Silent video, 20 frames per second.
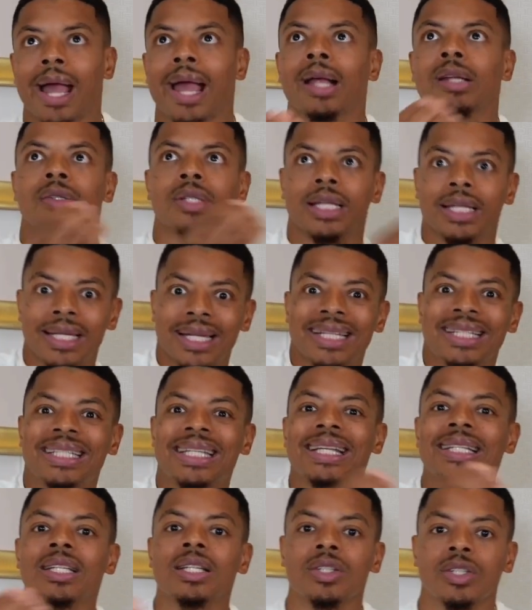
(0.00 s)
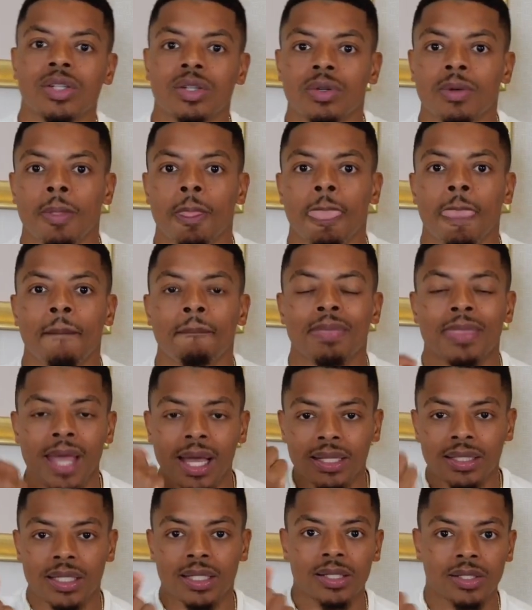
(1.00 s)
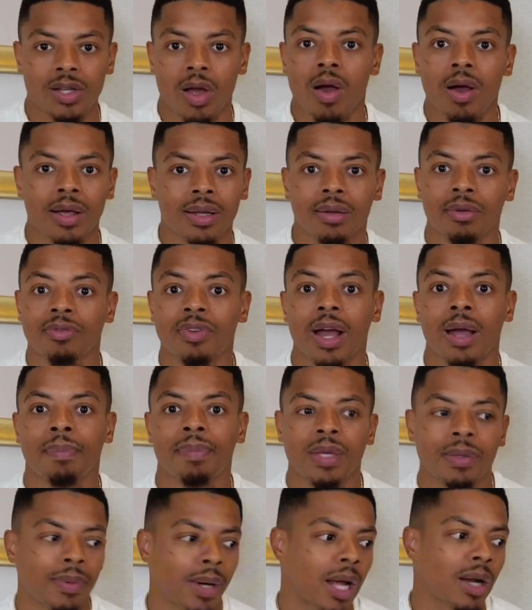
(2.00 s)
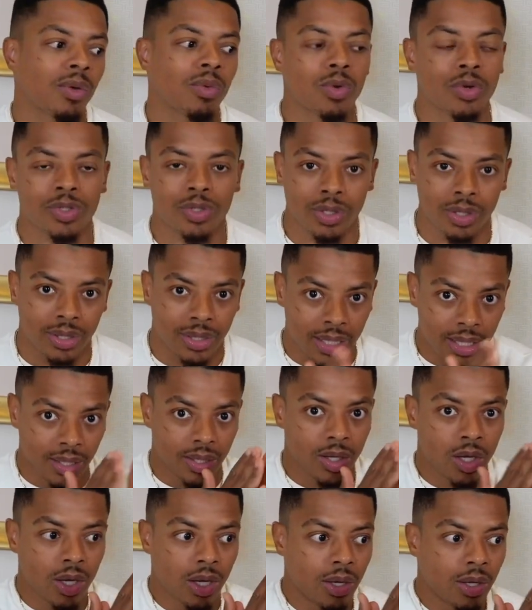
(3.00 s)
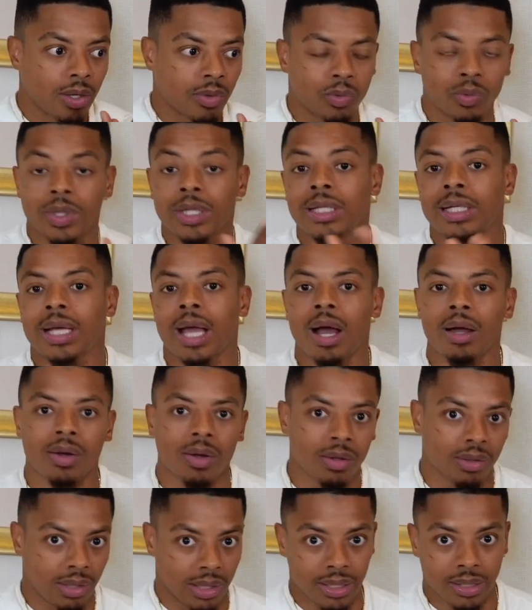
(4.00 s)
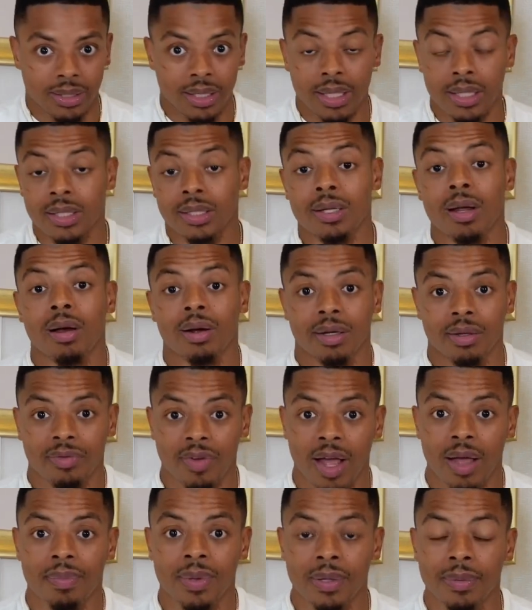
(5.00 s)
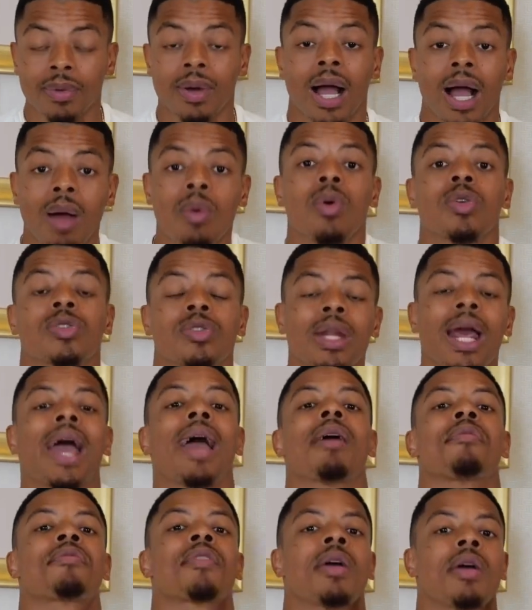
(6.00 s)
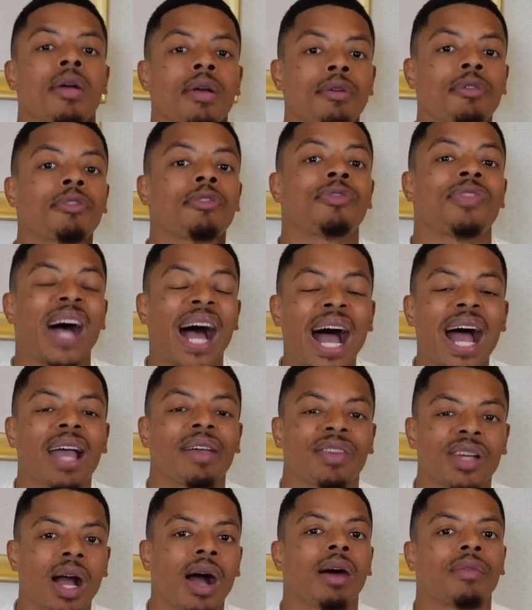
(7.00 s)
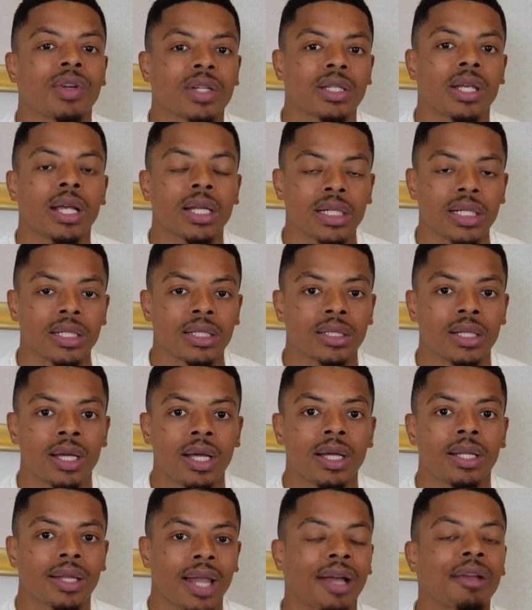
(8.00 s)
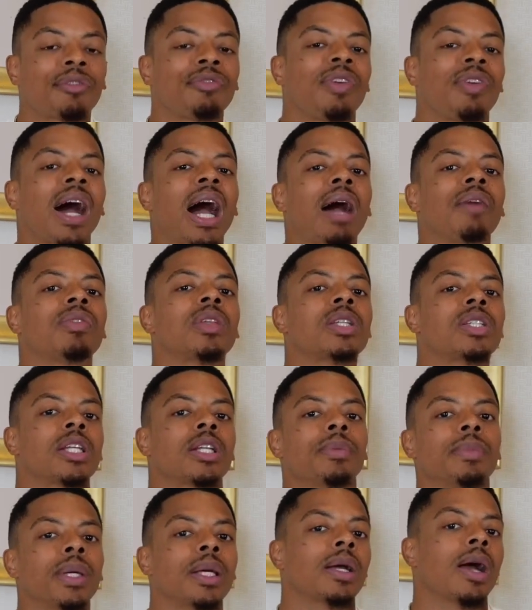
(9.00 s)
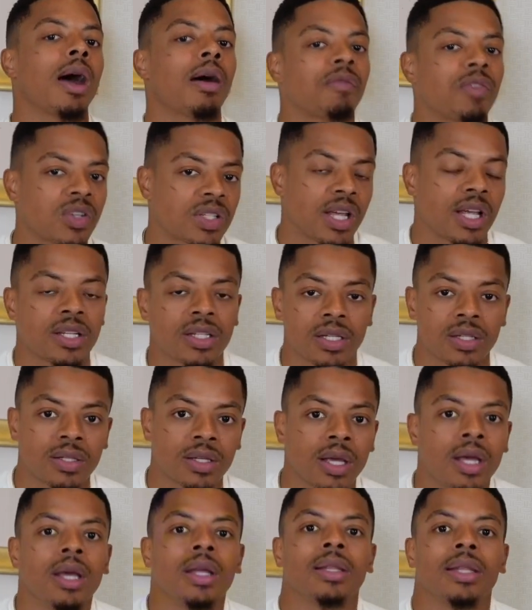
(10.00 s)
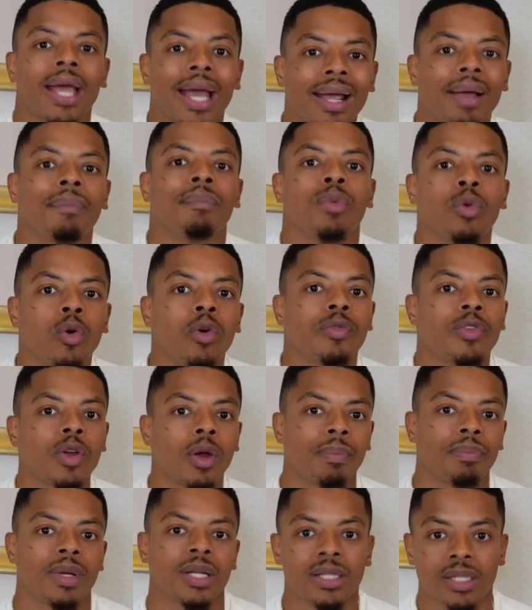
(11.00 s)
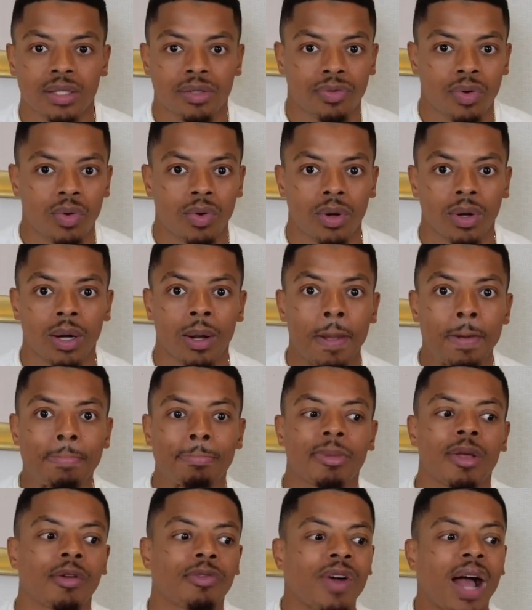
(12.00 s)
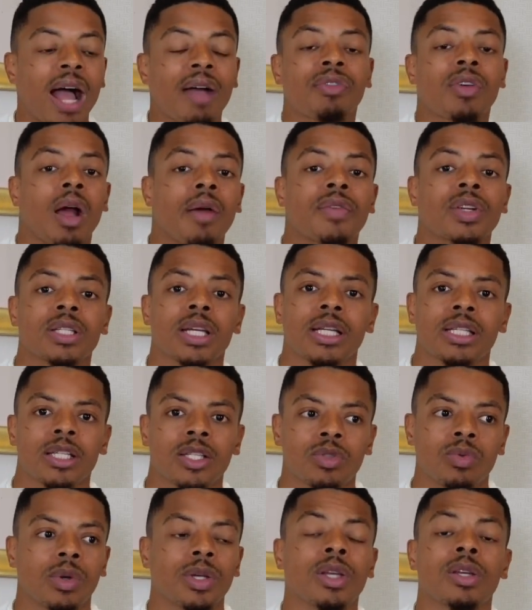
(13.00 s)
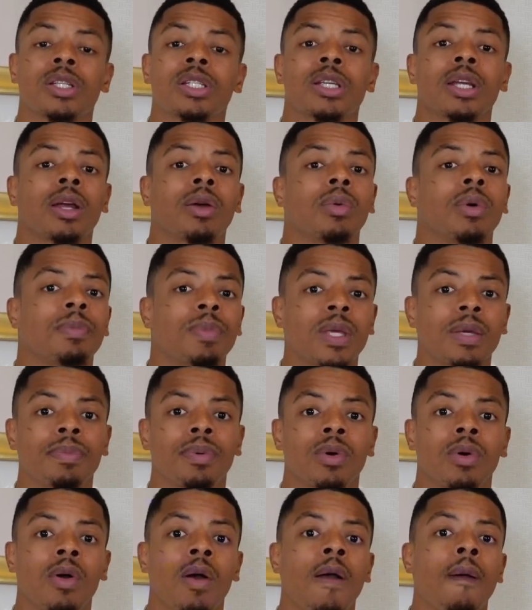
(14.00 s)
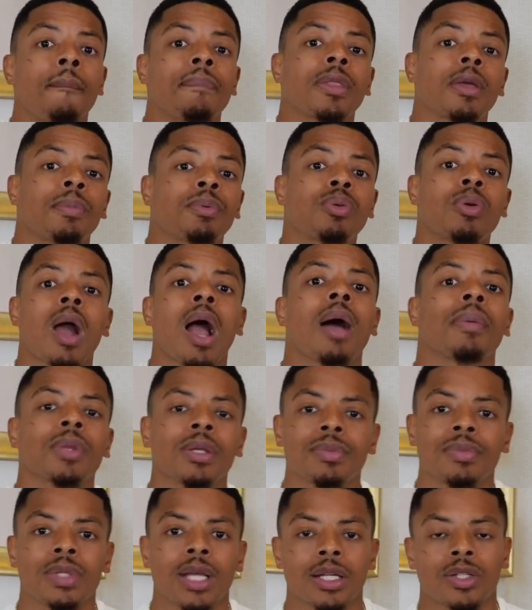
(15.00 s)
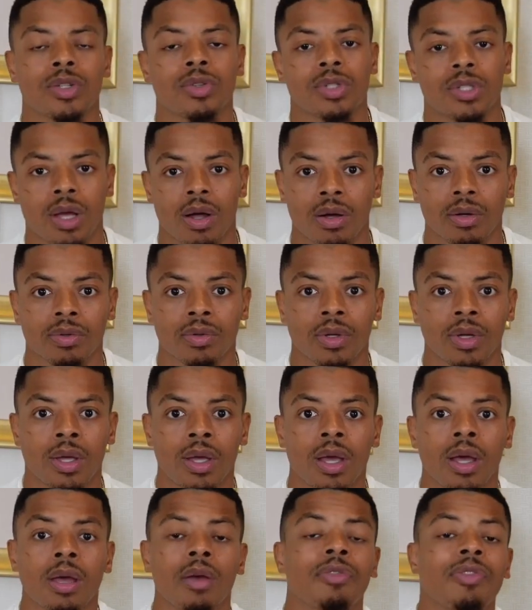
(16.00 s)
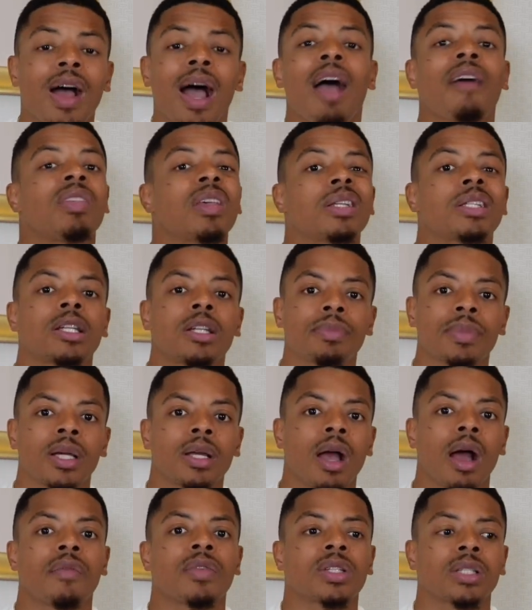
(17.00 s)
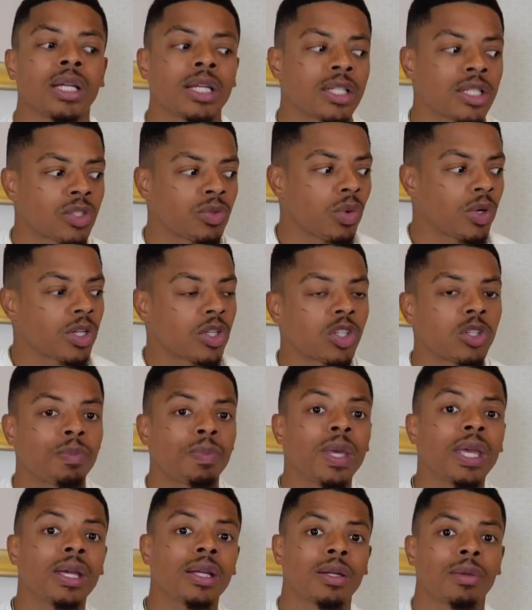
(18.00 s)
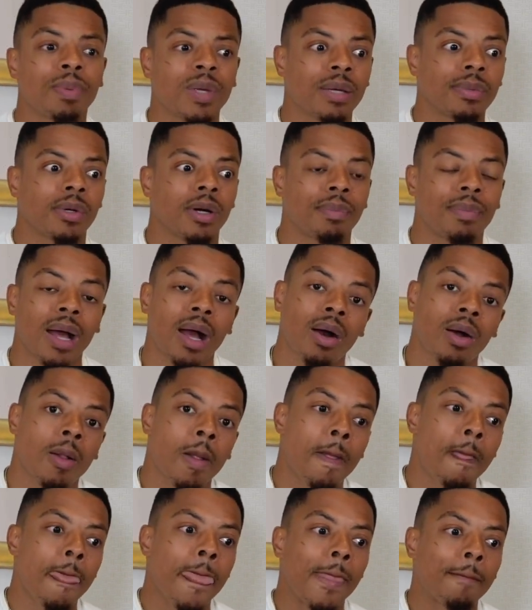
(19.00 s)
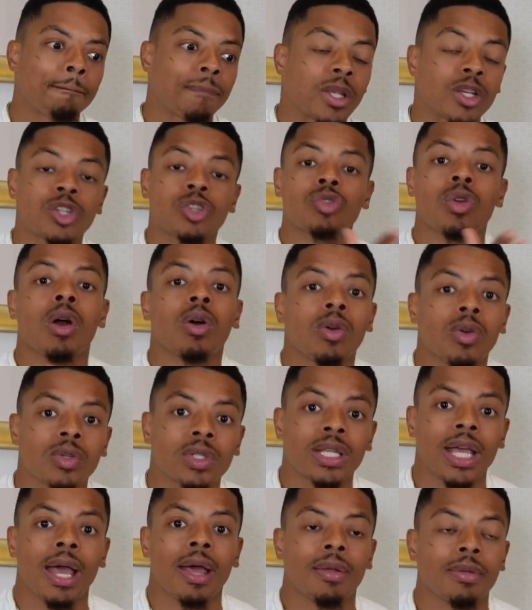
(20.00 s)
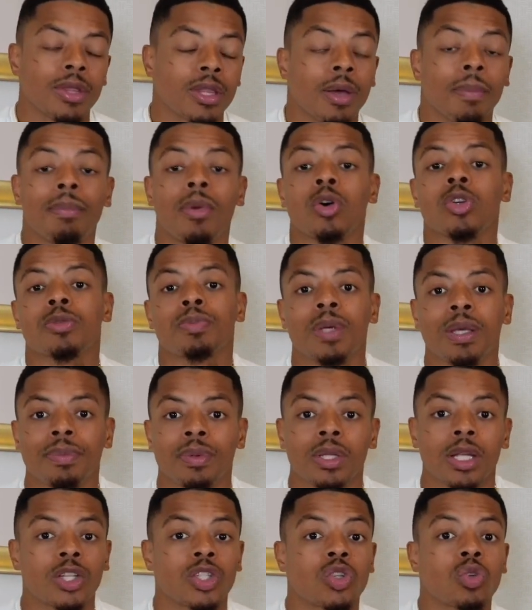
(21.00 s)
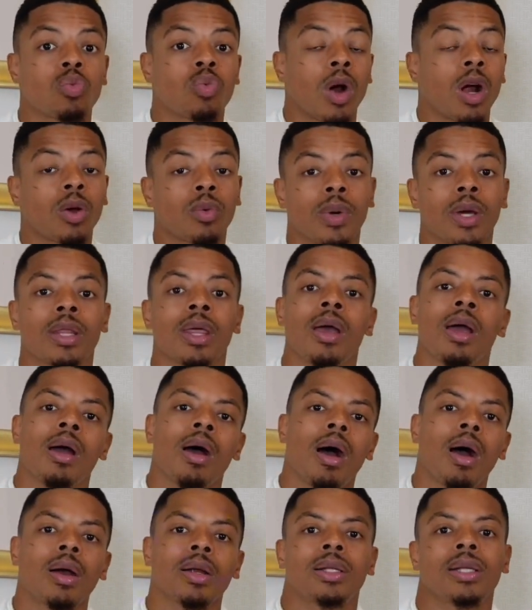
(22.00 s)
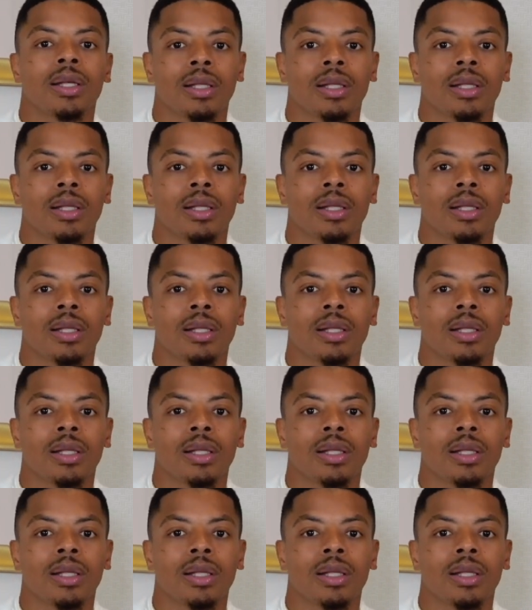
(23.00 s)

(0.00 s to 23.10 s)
actually, in addition to not just talking to 5 people, I don't want you to think reaching out on LinkedIn is talking to 5 people. I want you to have 5 conversations, like 5 legitimate conversations that can move your business forward. 5 conversations where you're sharing with people the problems that you solve. 5 legitimate conversations where you're speaking to people about the struggles that the most people that you work with are